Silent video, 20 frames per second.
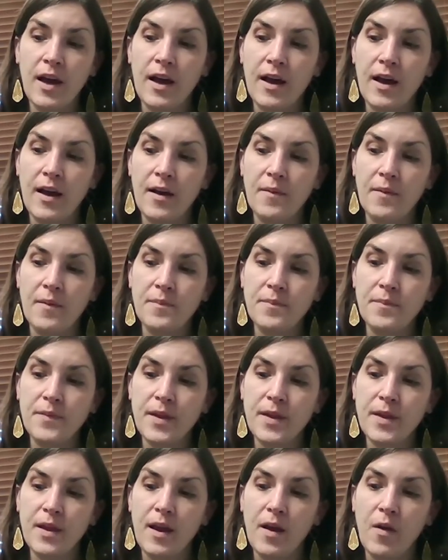um,
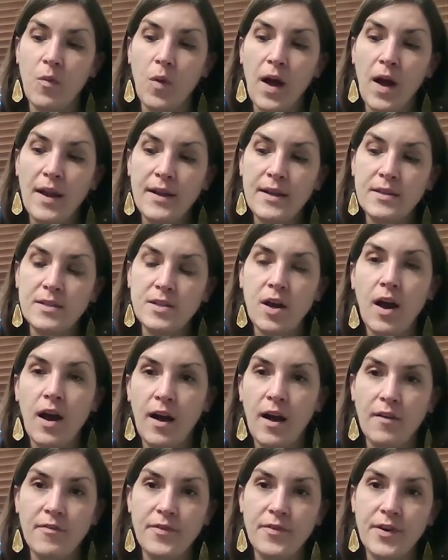wanting to
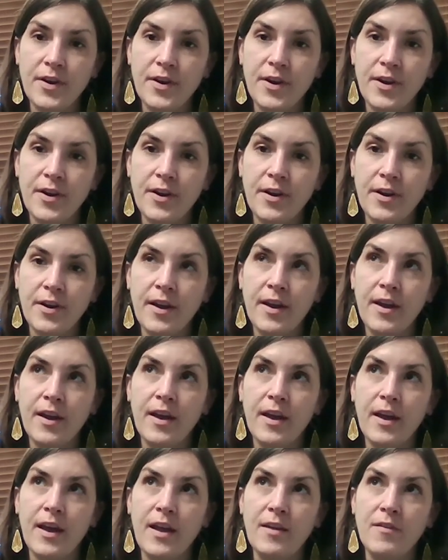offer
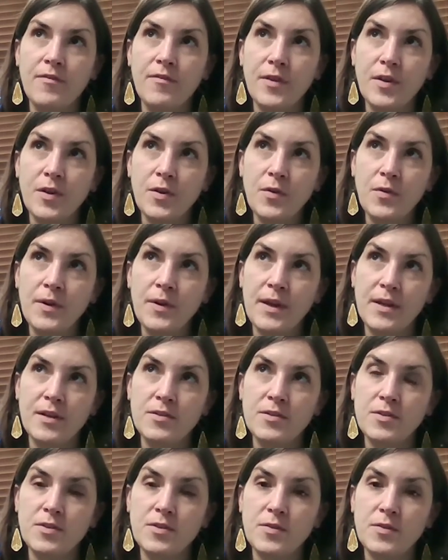a view
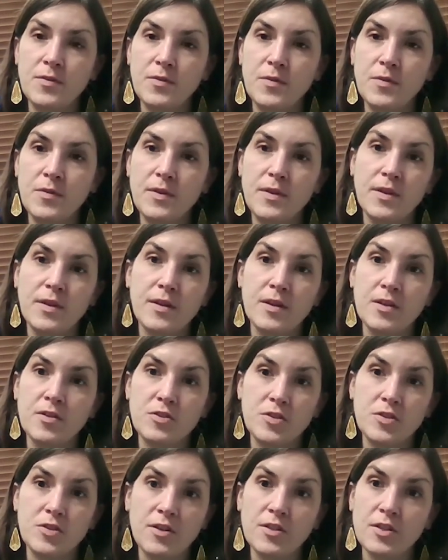into the
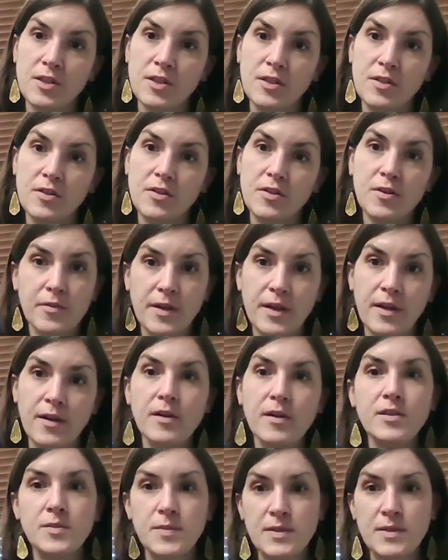construction
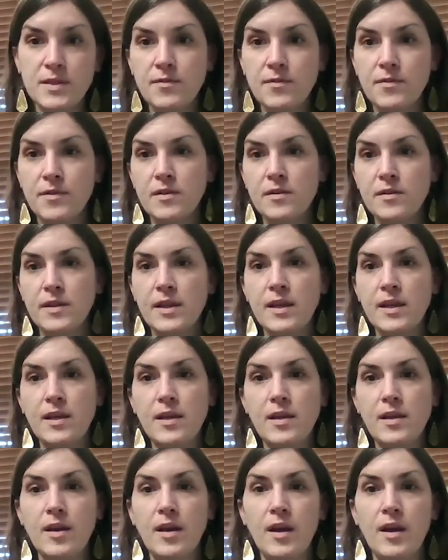career,
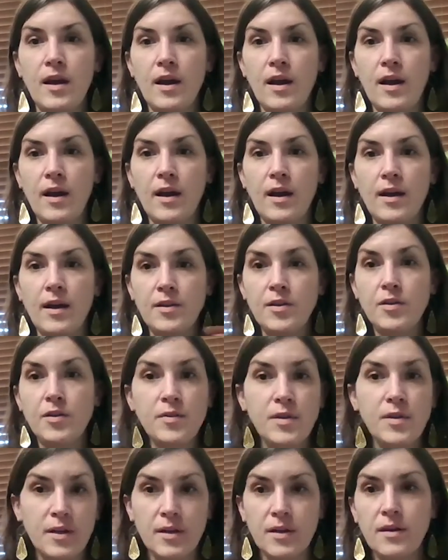specifically uh,
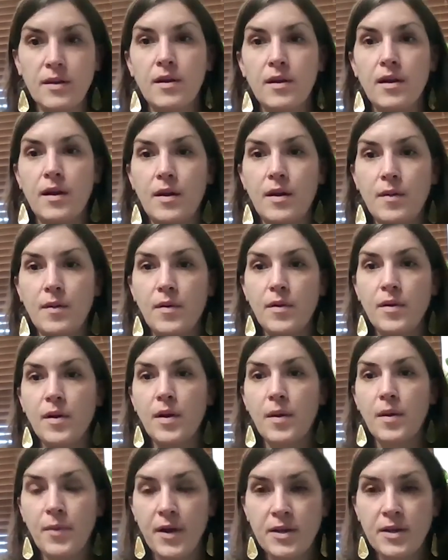union
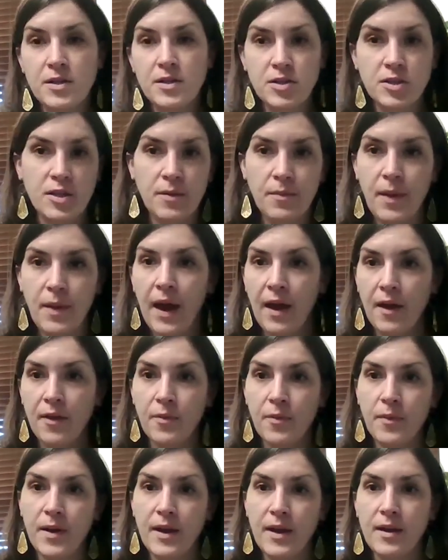apprenticeship
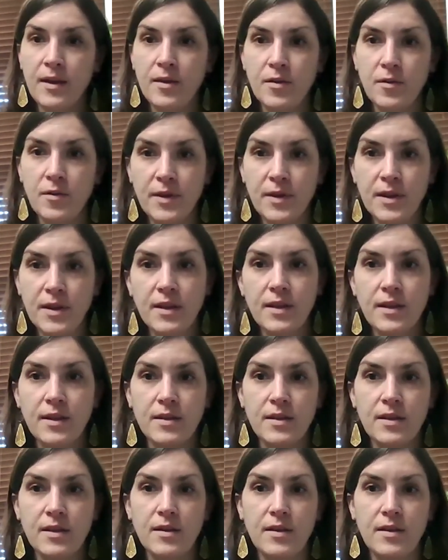pathway, you know, within the